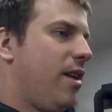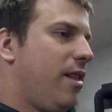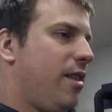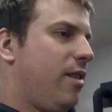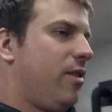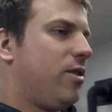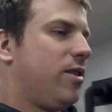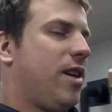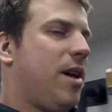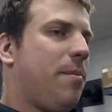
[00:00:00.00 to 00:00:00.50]

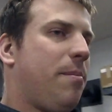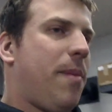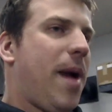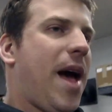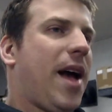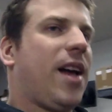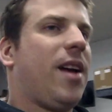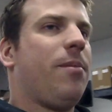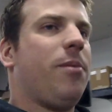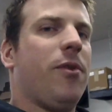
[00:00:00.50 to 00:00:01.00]
there's that
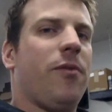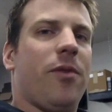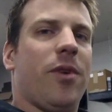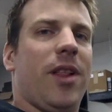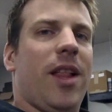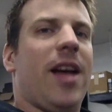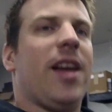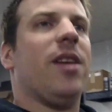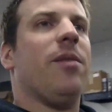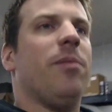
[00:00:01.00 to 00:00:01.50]
backup of
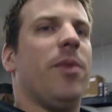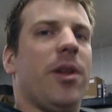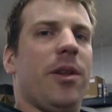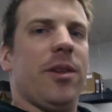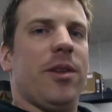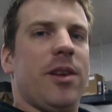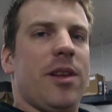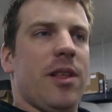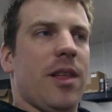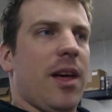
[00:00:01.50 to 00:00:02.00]

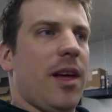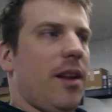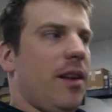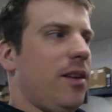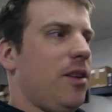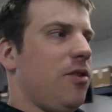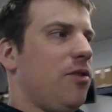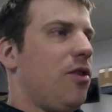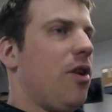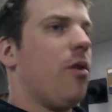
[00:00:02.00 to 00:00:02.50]
reliability that
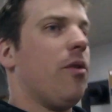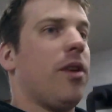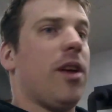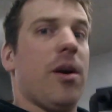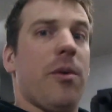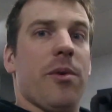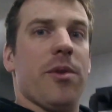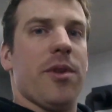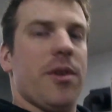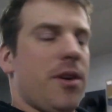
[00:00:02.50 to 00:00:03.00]
you don't
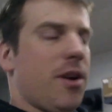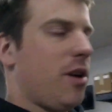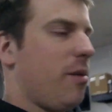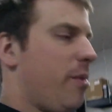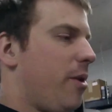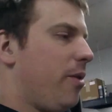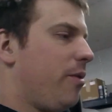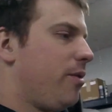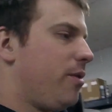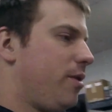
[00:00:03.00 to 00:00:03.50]
get with the
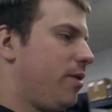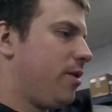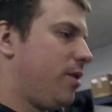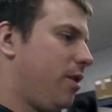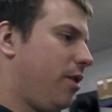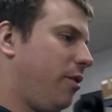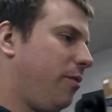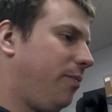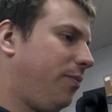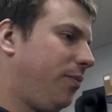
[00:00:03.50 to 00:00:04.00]
turbo.
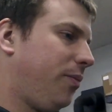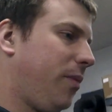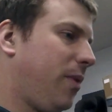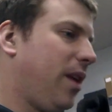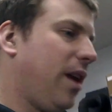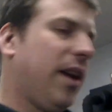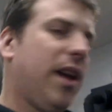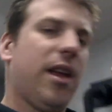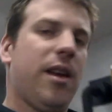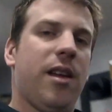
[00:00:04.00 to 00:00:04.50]
So
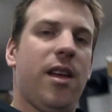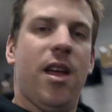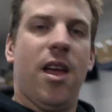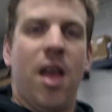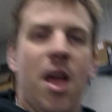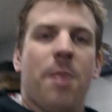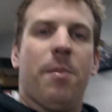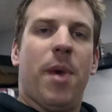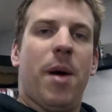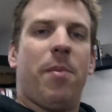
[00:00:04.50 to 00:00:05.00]
again,
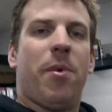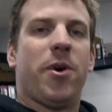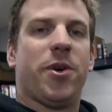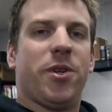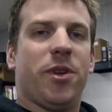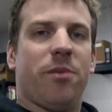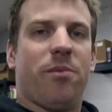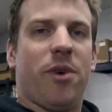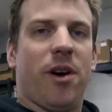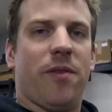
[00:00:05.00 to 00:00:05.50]
my
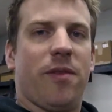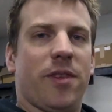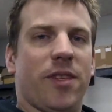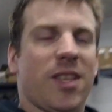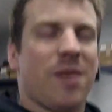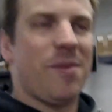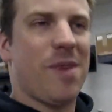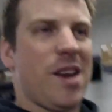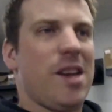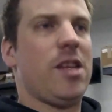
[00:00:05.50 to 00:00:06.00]
personal preference,
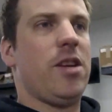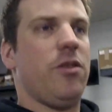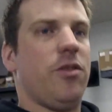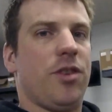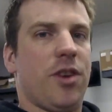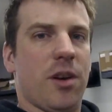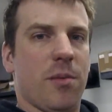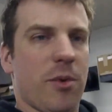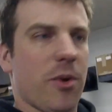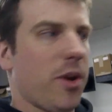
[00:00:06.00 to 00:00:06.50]
I'm not a
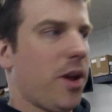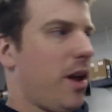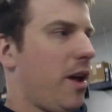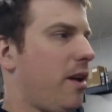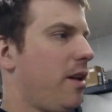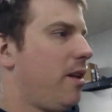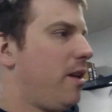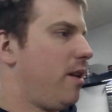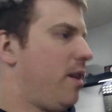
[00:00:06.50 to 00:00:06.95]
huge turbo guy.